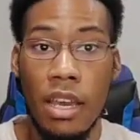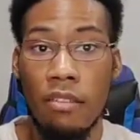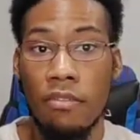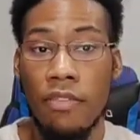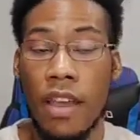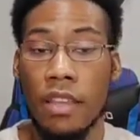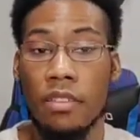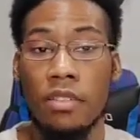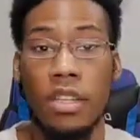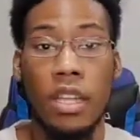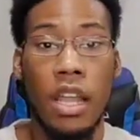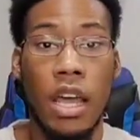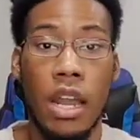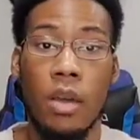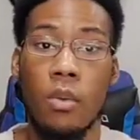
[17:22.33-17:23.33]
In fact, there's a
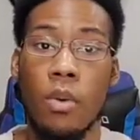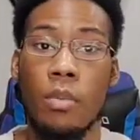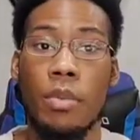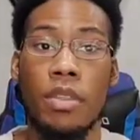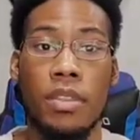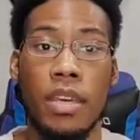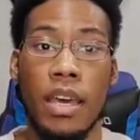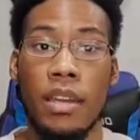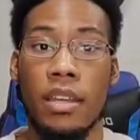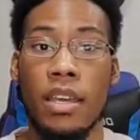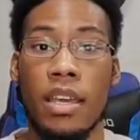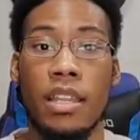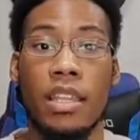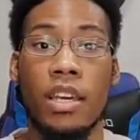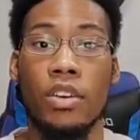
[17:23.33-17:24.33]
lot of women that
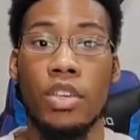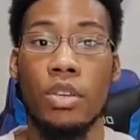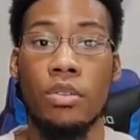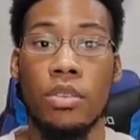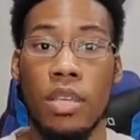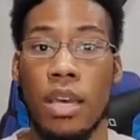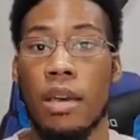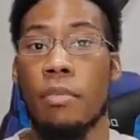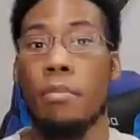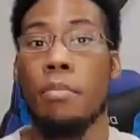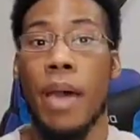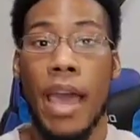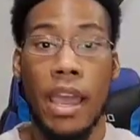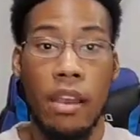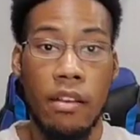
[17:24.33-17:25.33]
they'll use a
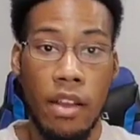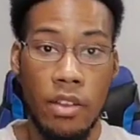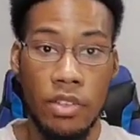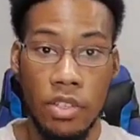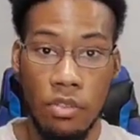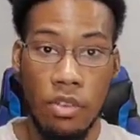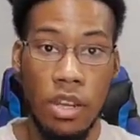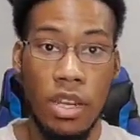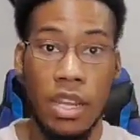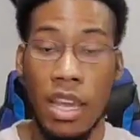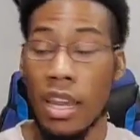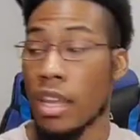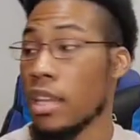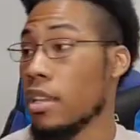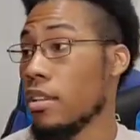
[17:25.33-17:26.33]
background screen,
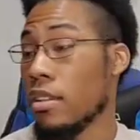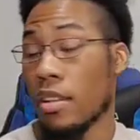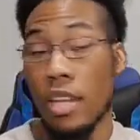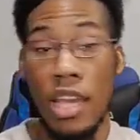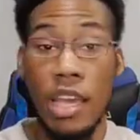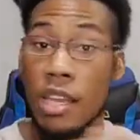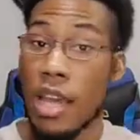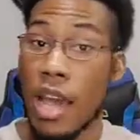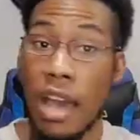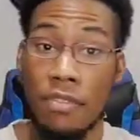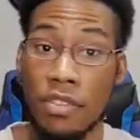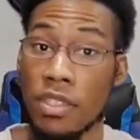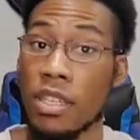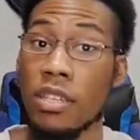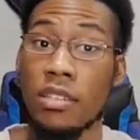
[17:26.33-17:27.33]
and in it,
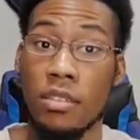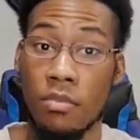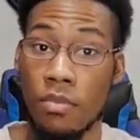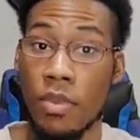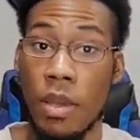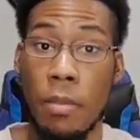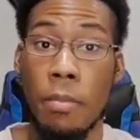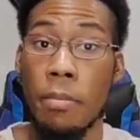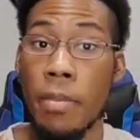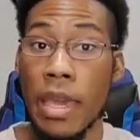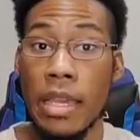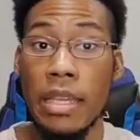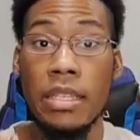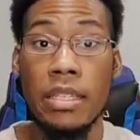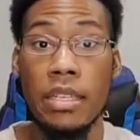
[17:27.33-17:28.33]
I've seen some
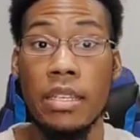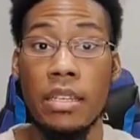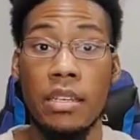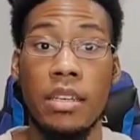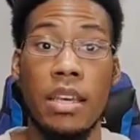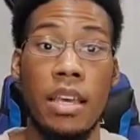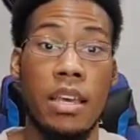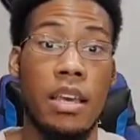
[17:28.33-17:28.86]
amazing,